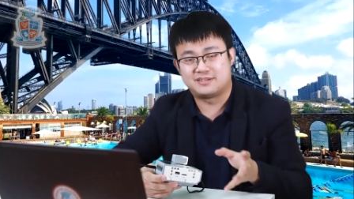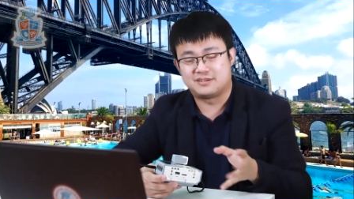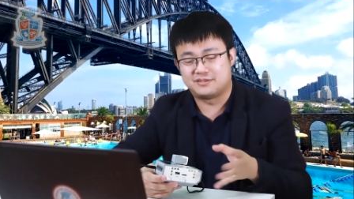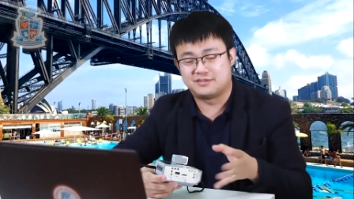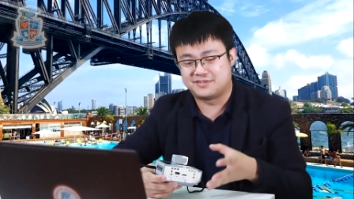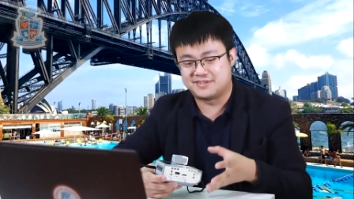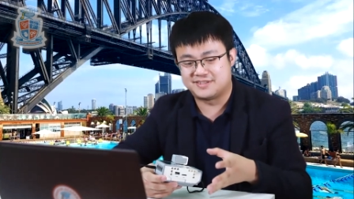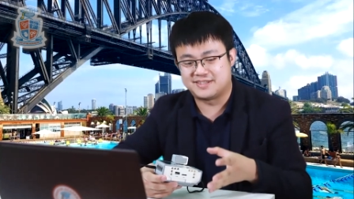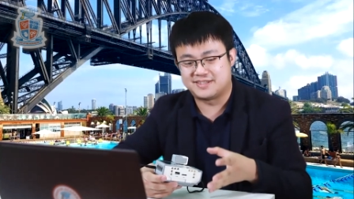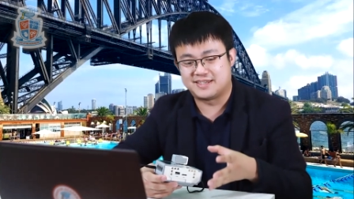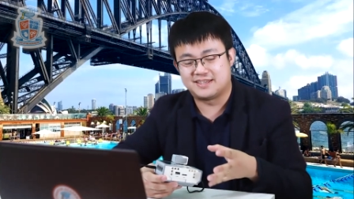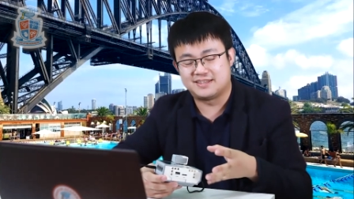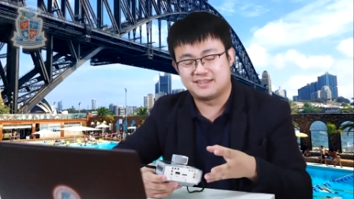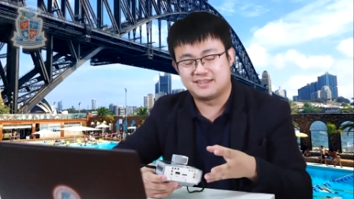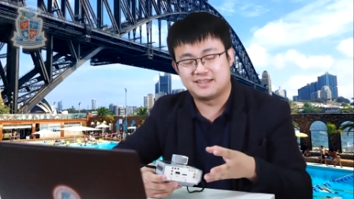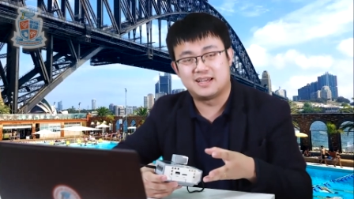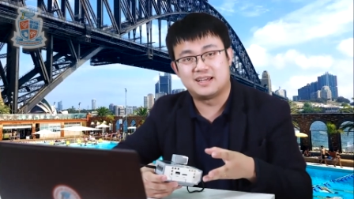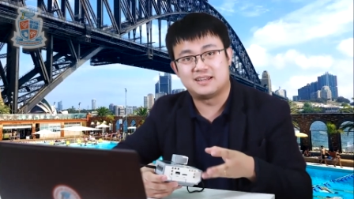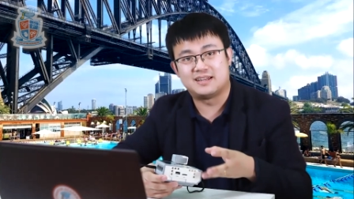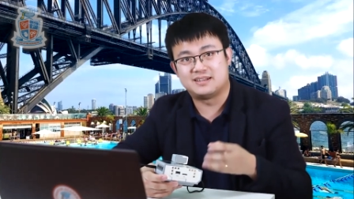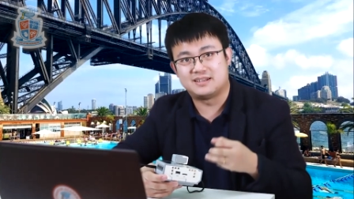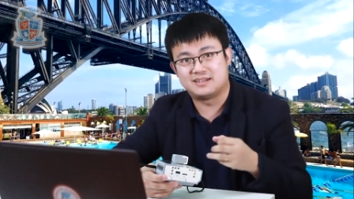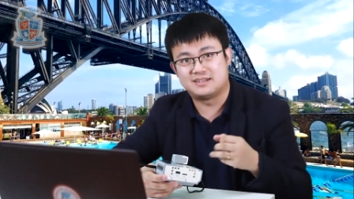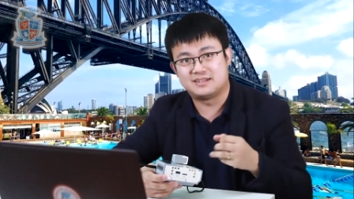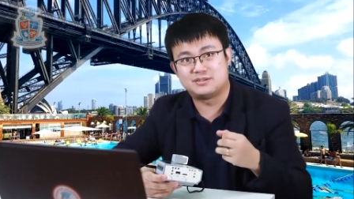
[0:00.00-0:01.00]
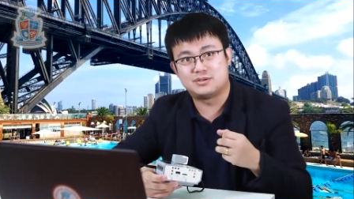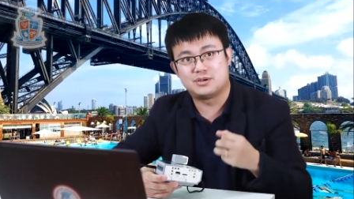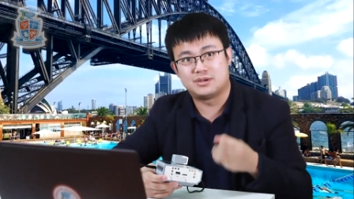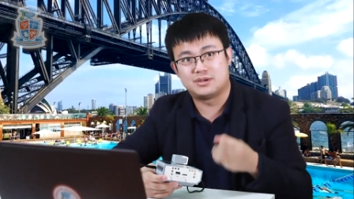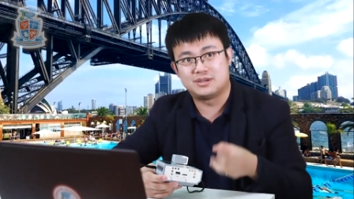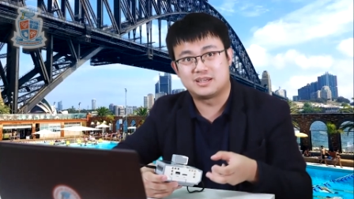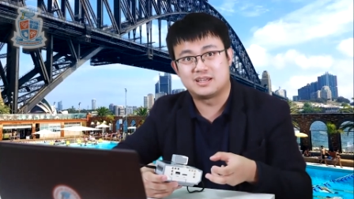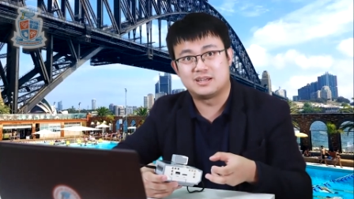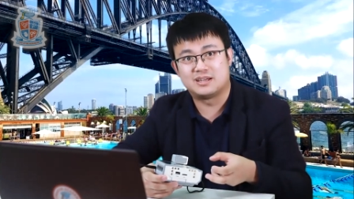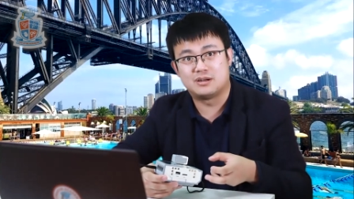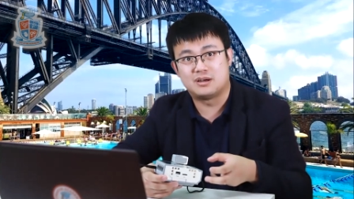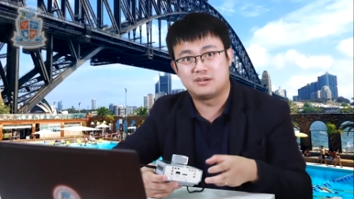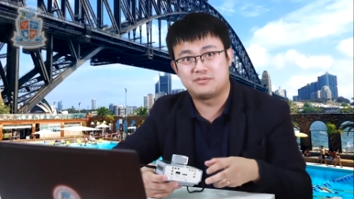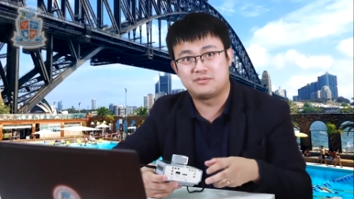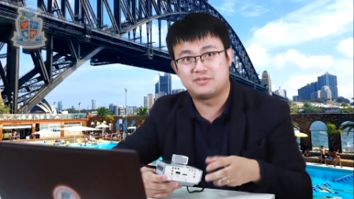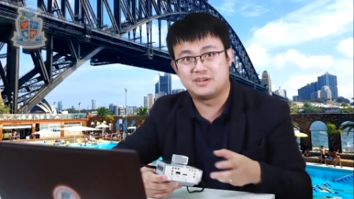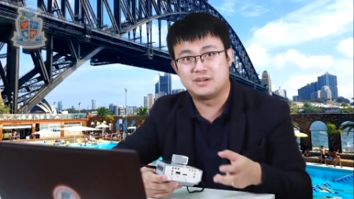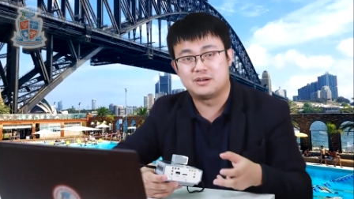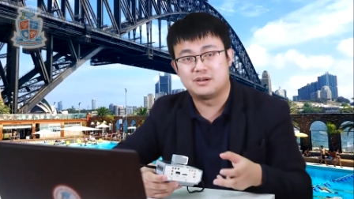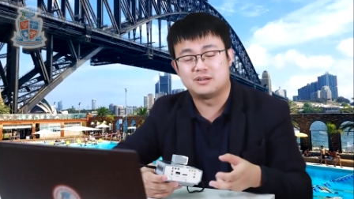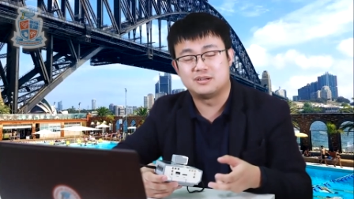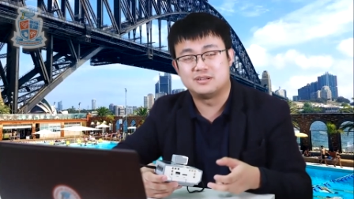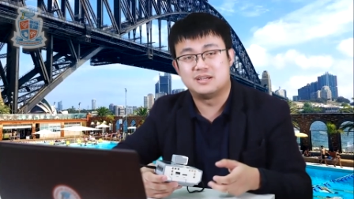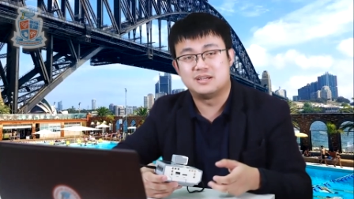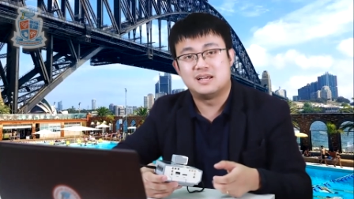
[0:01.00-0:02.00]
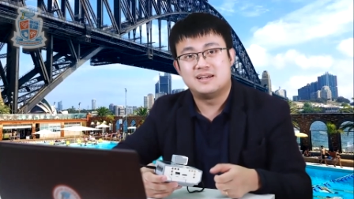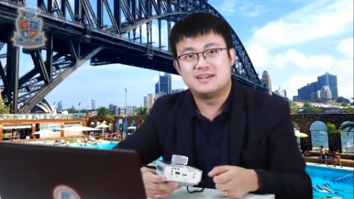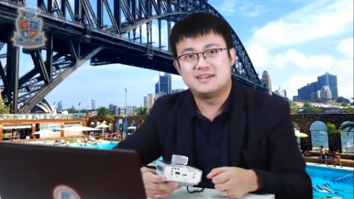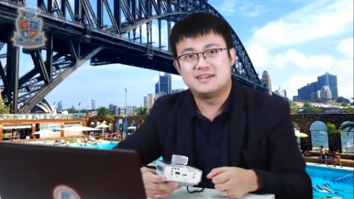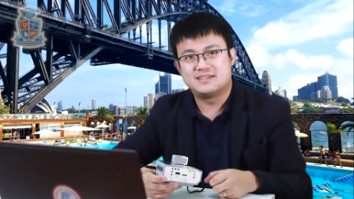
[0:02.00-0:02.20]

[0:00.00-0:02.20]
You've seen that turning it off and on